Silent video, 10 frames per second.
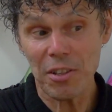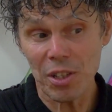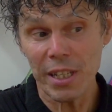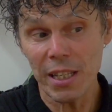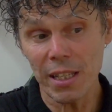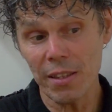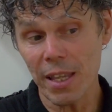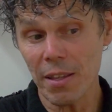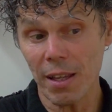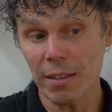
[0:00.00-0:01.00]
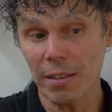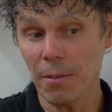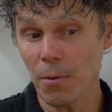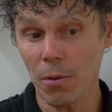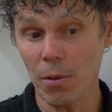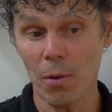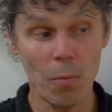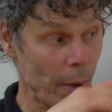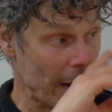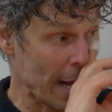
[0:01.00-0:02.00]
actually, less, the, but still
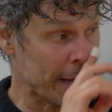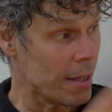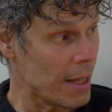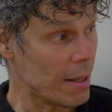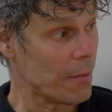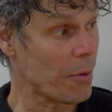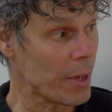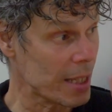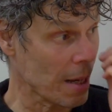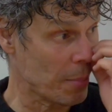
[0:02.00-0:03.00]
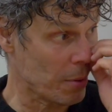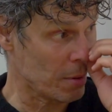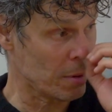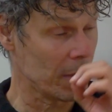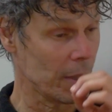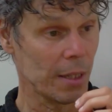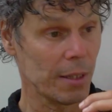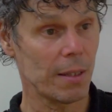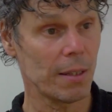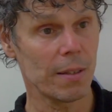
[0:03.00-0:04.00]
we're lacking the, for example,
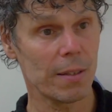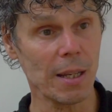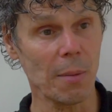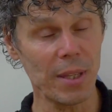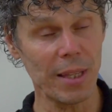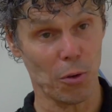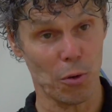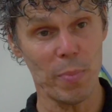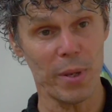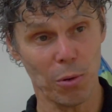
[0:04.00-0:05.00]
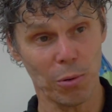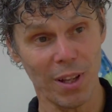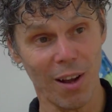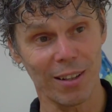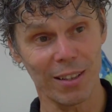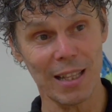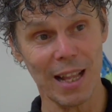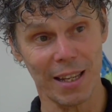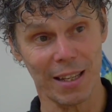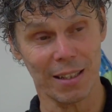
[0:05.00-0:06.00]
something that could be called art,
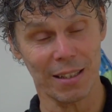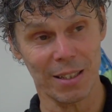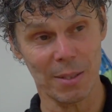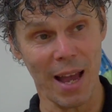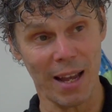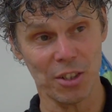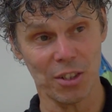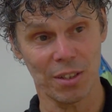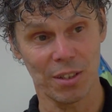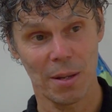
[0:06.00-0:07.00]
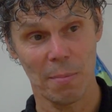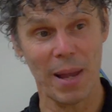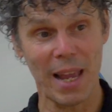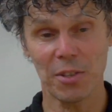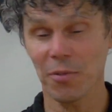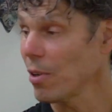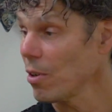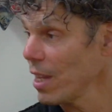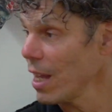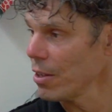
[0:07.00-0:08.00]
like Smashed pays for a lot
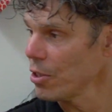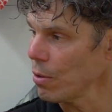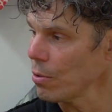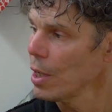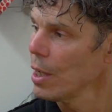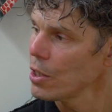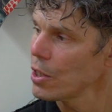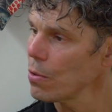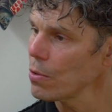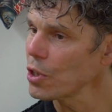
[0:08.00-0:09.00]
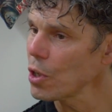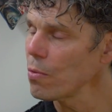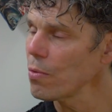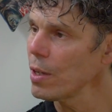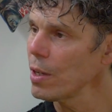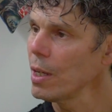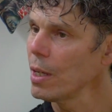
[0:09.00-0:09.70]
of the other Absolutely. shows. So, that, so the